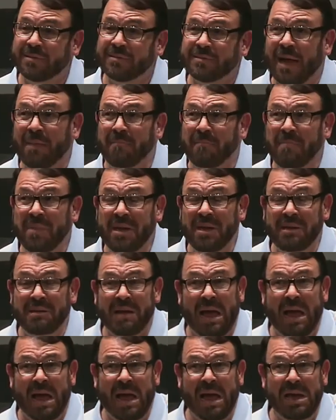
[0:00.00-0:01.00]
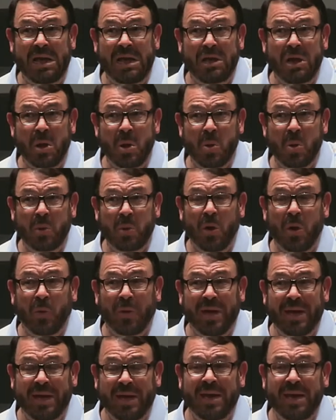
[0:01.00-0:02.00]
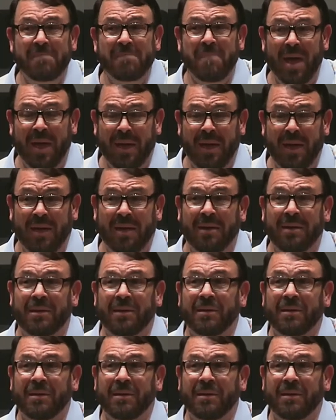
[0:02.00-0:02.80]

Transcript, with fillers: I mean, I don't know any man